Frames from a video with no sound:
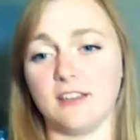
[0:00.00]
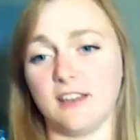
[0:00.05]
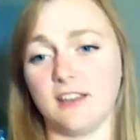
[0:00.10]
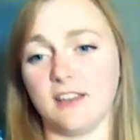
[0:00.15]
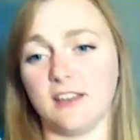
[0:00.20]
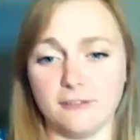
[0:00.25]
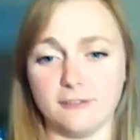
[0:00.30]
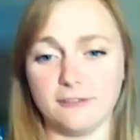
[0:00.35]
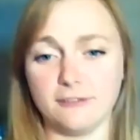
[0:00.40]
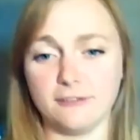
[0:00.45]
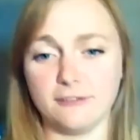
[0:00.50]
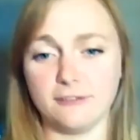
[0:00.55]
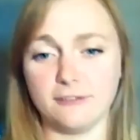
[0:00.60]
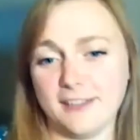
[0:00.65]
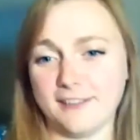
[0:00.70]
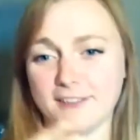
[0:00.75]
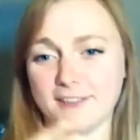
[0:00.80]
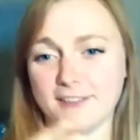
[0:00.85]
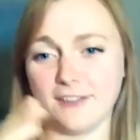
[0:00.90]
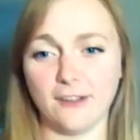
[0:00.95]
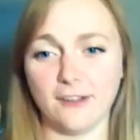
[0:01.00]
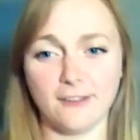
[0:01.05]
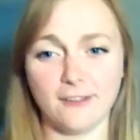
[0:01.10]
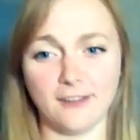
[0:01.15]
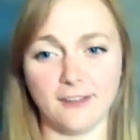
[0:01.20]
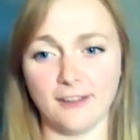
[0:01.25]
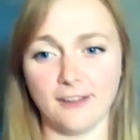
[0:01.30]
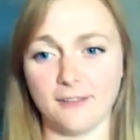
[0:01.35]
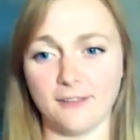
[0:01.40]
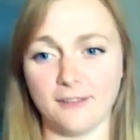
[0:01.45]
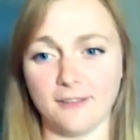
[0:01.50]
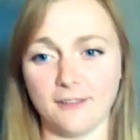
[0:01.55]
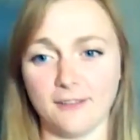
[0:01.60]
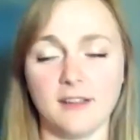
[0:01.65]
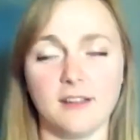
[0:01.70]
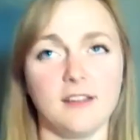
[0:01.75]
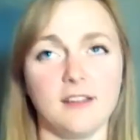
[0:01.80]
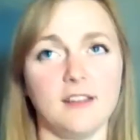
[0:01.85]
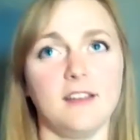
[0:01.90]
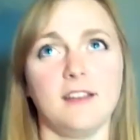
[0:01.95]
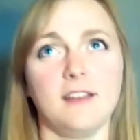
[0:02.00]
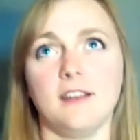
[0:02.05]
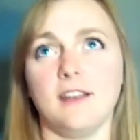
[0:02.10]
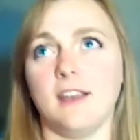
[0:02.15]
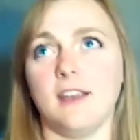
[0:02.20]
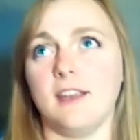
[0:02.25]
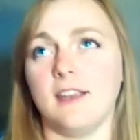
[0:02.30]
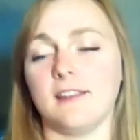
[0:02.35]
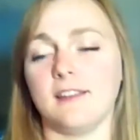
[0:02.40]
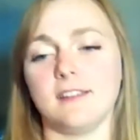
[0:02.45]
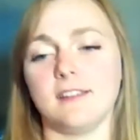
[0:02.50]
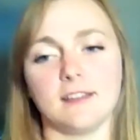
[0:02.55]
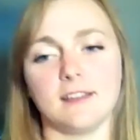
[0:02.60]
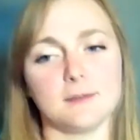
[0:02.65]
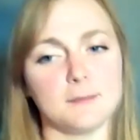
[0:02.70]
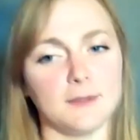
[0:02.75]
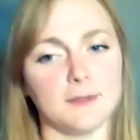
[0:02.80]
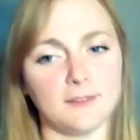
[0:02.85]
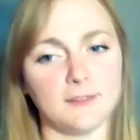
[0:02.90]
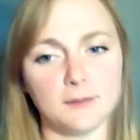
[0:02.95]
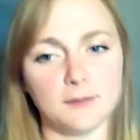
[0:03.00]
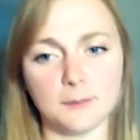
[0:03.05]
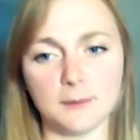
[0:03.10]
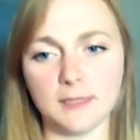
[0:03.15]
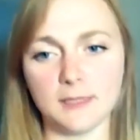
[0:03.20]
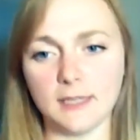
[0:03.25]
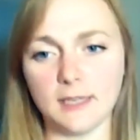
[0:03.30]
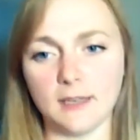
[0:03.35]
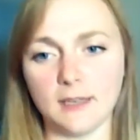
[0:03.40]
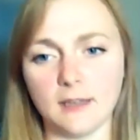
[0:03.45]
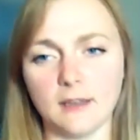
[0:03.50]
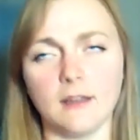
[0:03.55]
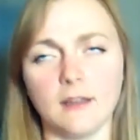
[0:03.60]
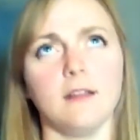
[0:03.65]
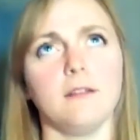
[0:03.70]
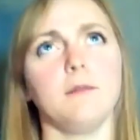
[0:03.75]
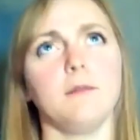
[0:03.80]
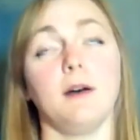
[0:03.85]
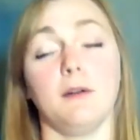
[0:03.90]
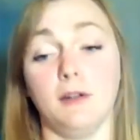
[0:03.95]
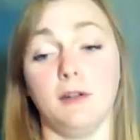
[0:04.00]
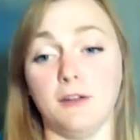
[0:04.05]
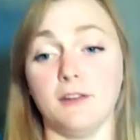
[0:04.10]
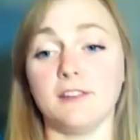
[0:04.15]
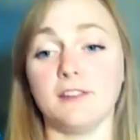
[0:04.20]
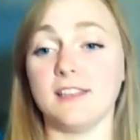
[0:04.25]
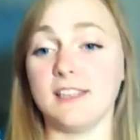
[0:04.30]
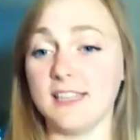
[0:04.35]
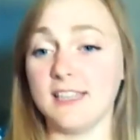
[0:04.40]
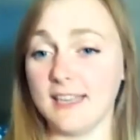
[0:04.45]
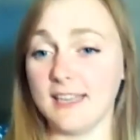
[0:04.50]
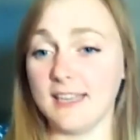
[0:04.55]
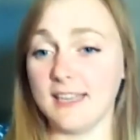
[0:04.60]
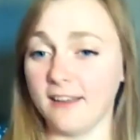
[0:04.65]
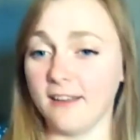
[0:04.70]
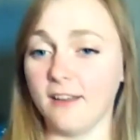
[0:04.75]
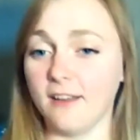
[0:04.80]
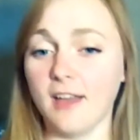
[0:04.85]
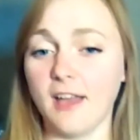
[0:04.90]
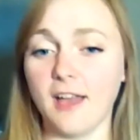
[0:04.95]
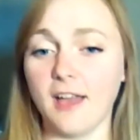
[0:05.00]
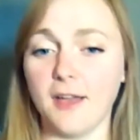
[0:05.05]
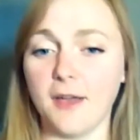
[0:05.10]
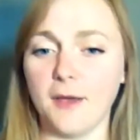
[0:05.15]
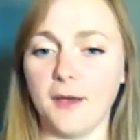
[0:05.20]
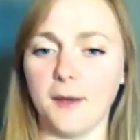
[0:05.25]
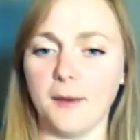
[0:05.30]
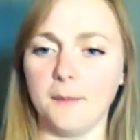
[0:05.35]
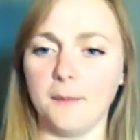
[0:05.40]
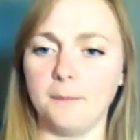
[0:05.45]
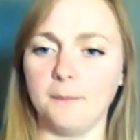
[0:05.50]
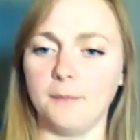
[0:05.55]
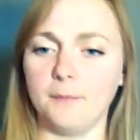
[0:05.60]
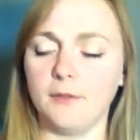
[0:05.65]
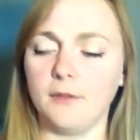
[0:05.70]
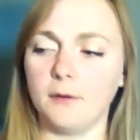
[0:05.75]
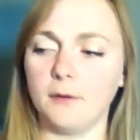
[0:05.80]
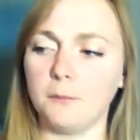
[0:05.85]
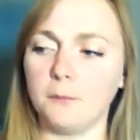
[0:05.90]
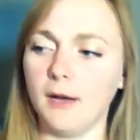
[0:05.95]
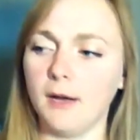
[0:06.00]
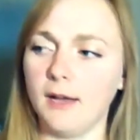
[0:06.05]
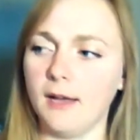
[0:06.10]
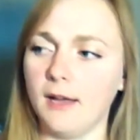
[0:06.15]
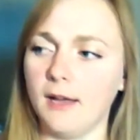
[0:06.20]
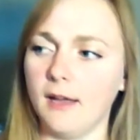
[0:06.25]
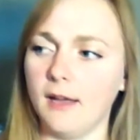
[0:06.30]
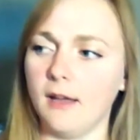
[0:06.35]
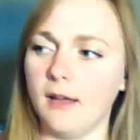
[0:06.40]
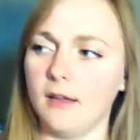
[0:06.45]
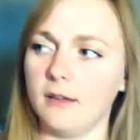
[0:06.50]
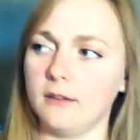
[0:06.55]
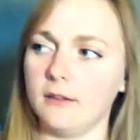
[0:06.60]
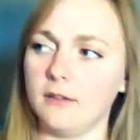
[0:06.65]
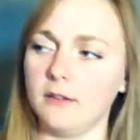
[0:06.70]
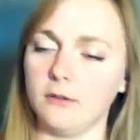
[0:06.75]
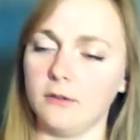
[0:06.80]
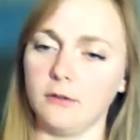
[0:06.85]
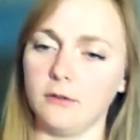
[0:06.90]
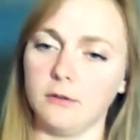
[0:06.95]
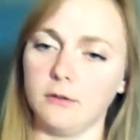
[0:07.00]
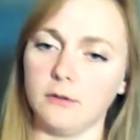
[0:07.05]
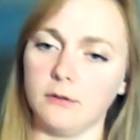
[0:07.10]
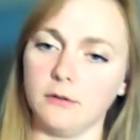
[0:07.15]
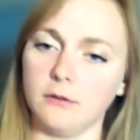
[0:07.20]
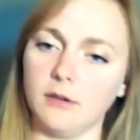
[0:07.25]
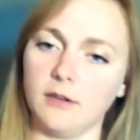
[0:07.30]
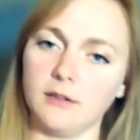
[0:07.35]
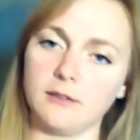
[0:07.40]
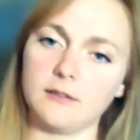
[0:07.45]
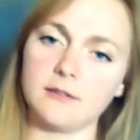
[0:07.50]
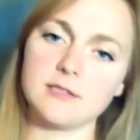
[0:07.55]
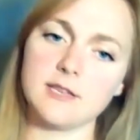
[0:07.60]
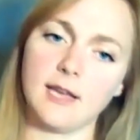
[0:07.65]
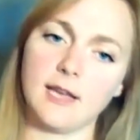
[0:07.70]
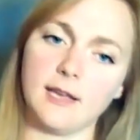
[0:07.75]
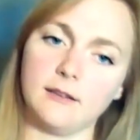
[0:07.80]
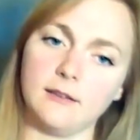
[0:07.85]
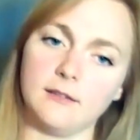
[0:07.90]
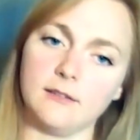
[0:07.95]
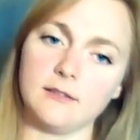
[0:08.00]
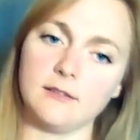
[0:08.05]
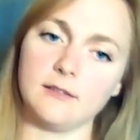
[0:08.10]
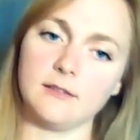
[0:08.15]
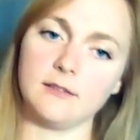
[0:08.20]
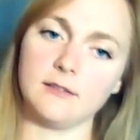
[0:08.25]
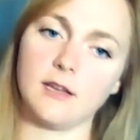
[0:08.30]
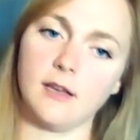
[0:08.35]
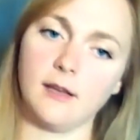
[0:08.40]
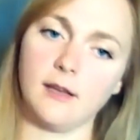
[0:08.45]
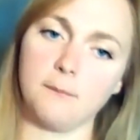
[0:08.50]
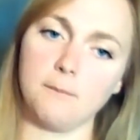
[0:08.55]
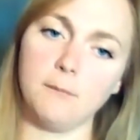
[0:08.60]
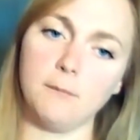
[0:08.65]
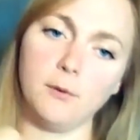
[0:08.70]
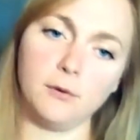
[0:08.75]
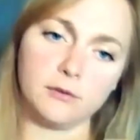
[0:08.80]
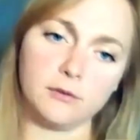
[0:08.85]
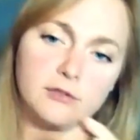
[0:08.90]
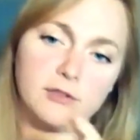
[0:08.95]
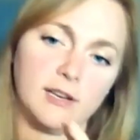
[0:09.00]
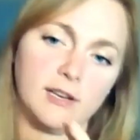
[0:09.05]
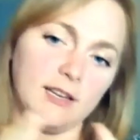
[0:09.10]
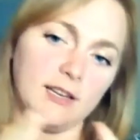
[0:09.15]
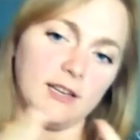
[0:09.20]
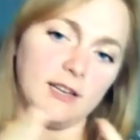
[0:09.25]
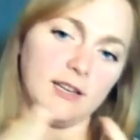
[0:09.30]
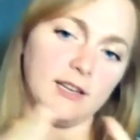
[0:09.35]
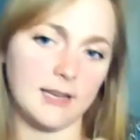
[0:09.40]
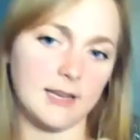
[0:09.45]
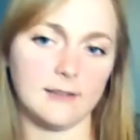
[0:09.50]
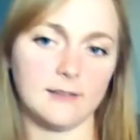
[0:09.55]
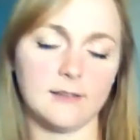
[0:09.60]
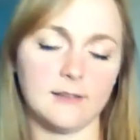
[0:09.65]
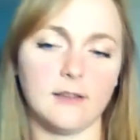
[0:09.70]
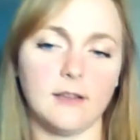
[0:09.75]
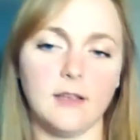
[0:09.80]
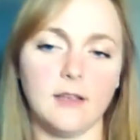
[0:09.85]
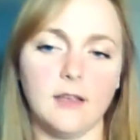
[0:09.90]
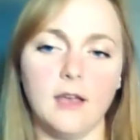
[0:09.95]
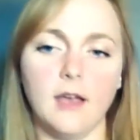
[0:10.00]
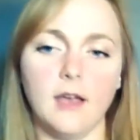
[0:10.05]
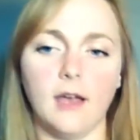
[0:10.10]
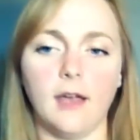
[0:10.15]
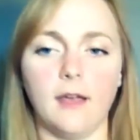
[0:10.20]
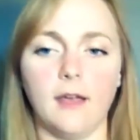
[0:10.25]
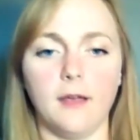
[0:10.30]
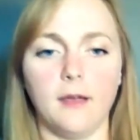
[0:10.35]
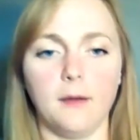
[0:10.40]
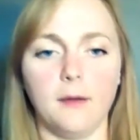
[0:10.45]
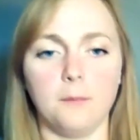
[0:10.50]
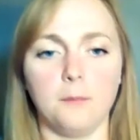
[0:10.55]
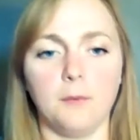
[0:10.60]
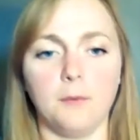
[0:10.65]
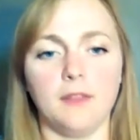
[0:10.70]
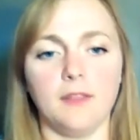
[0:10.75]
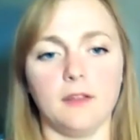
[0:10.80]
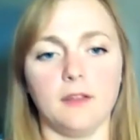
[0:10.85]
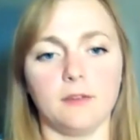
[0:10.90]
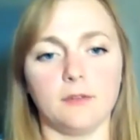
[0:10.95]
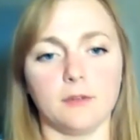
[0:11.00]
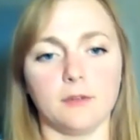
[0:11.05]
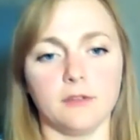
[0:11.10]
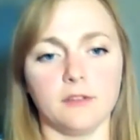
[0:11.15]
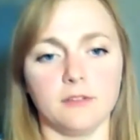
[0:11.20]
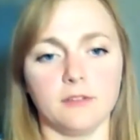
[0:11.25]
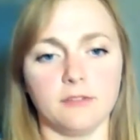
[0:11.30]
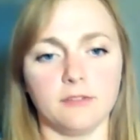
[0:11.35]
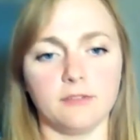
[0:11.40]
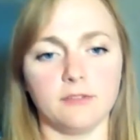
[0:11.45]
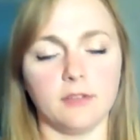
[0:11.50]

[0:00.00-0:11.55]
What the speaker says: kind of, it's another 6 months to a year, well no, it's a year, where you attend more training days, where they sort of